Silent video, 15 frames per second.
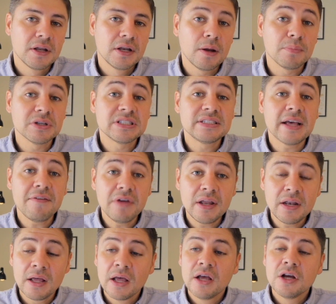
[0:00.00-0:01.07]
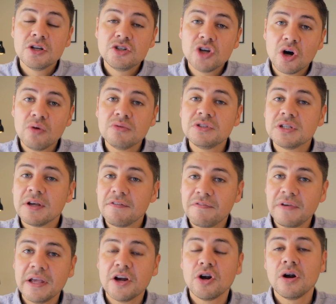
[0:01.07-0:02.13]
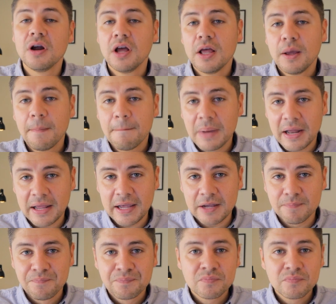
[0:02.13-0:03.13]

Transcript: Number seven, don't fear money.